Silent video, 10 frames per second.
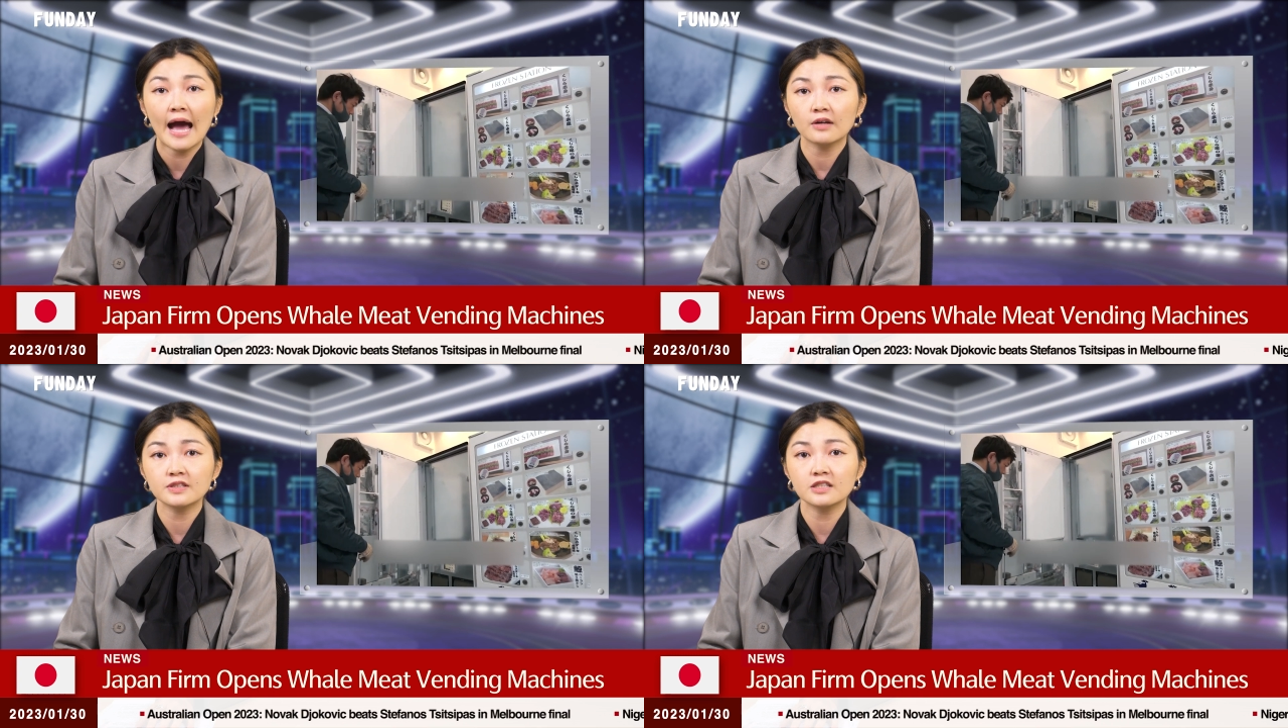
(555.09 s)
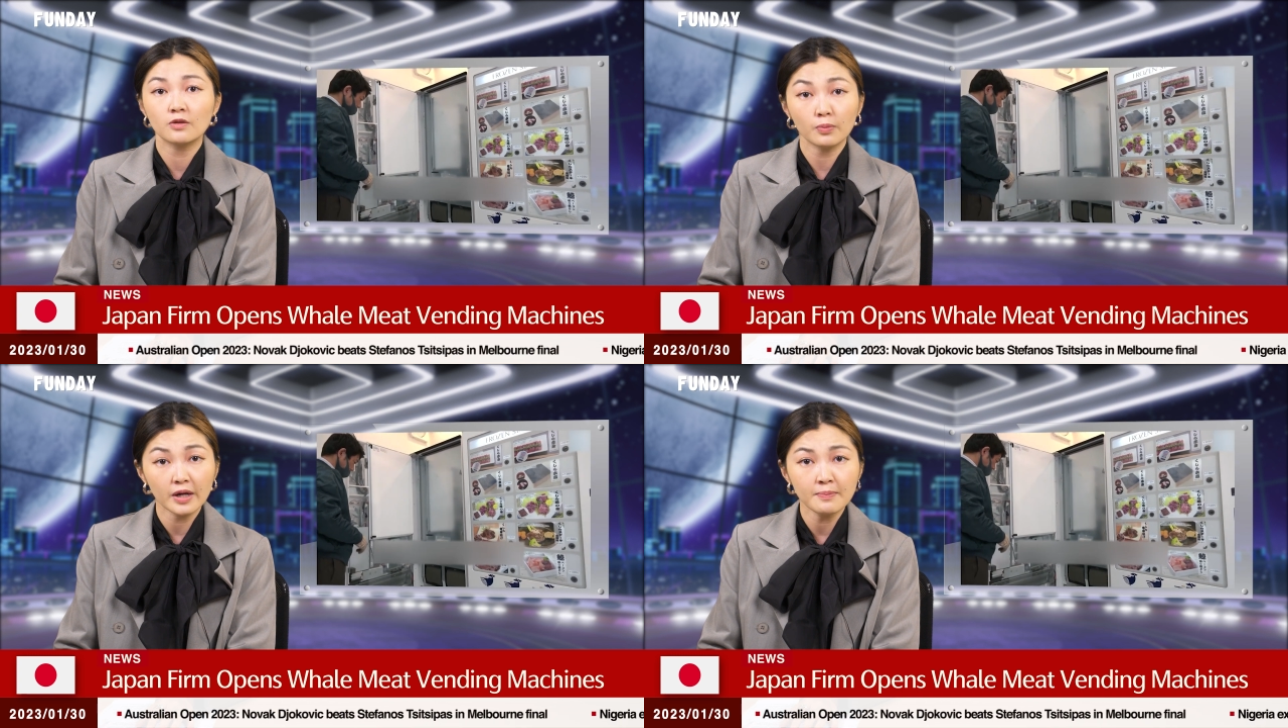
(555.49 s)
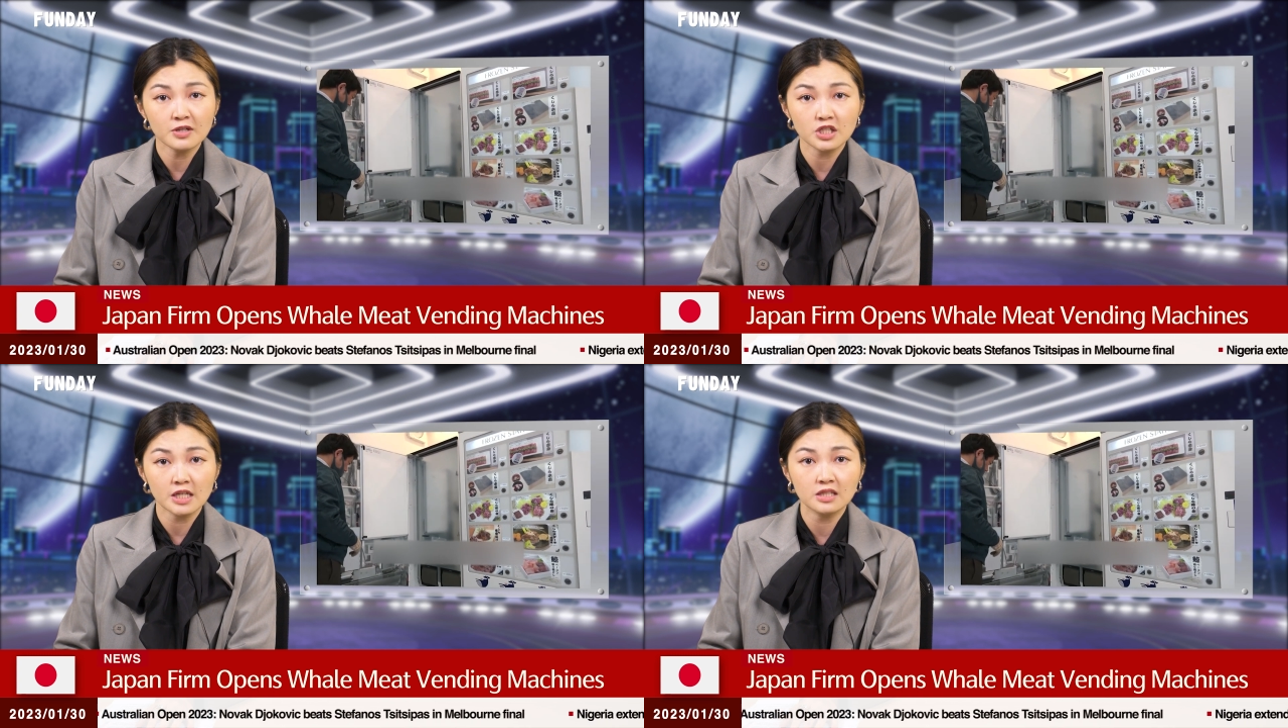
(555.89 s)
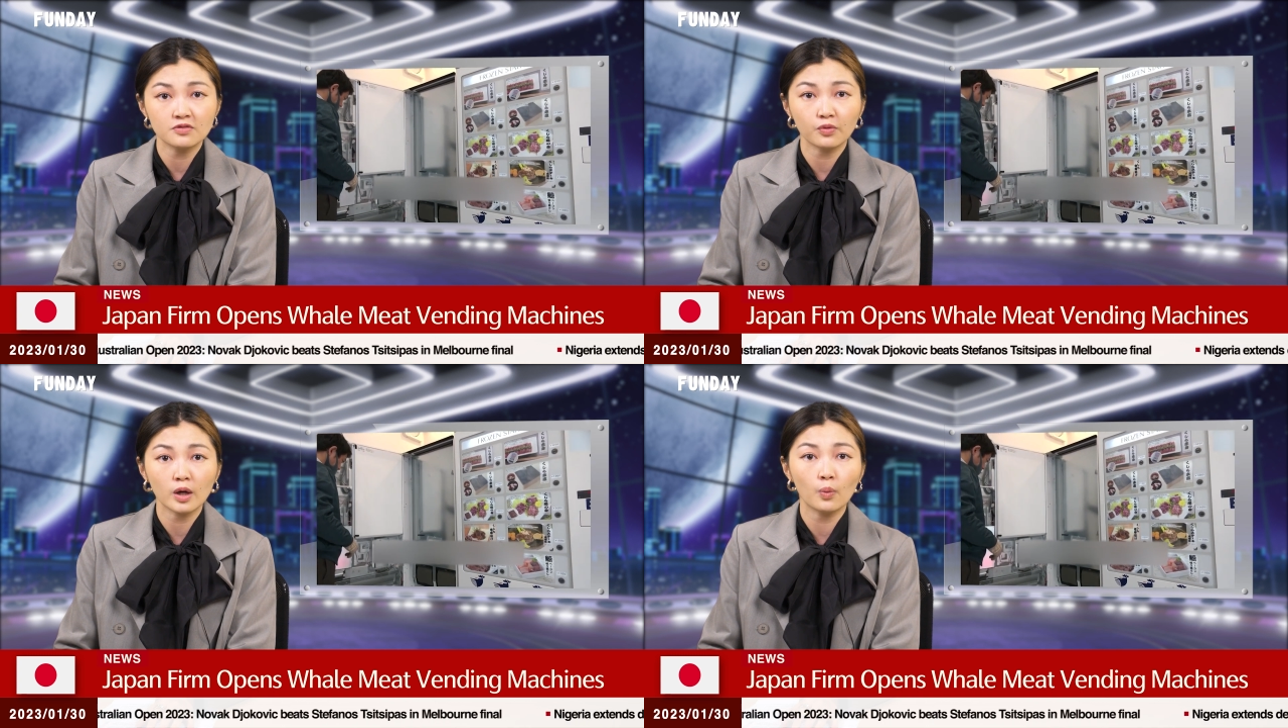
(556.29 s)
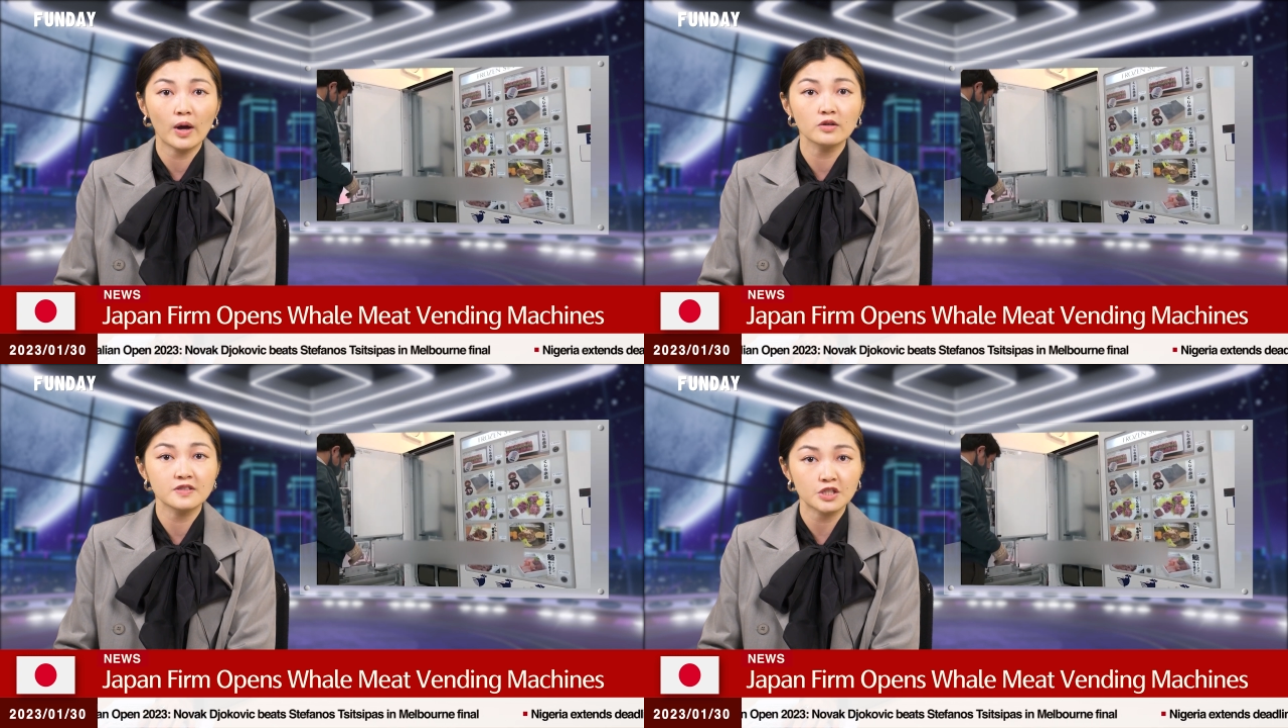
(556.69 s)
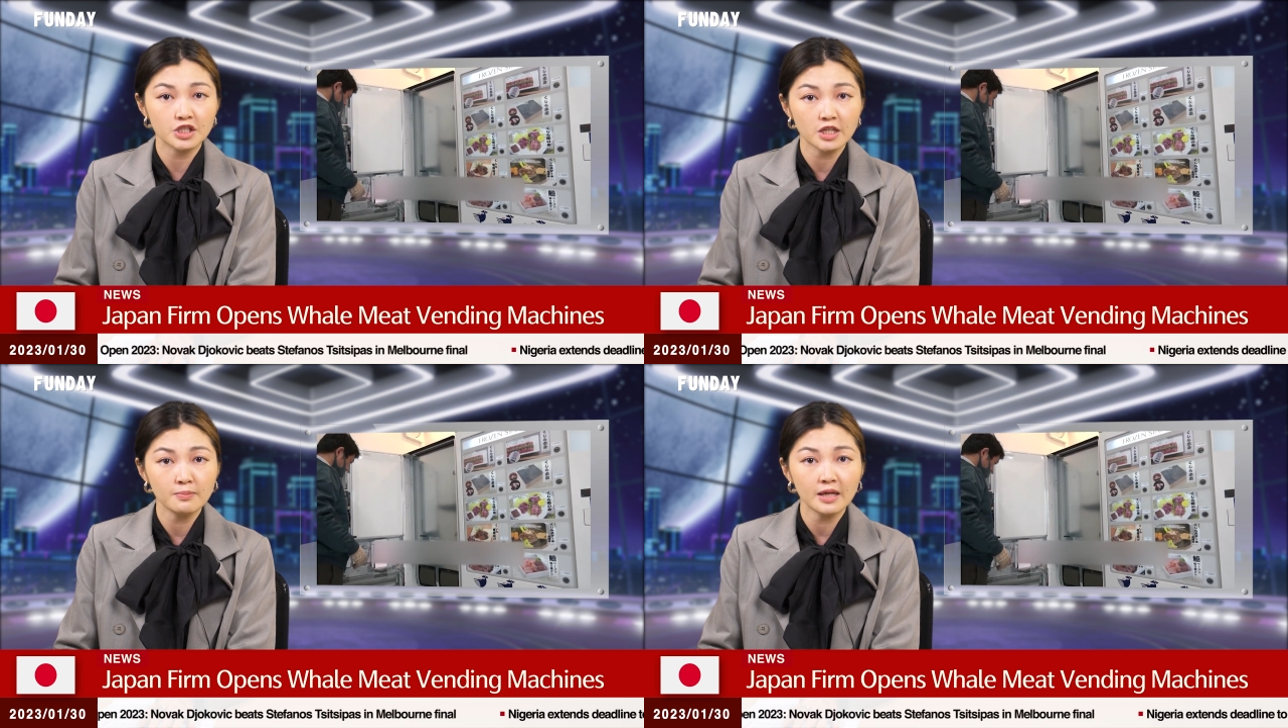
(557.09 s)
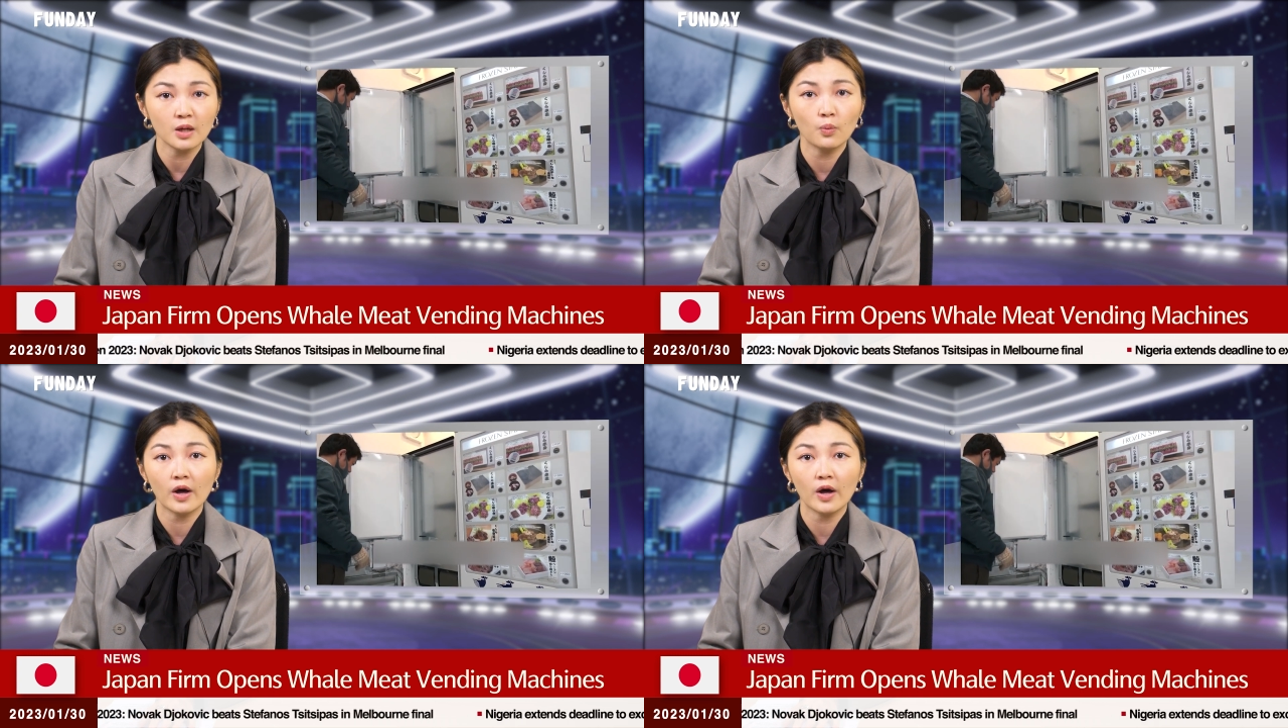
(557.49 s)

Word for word: houses three machines for well sashimi,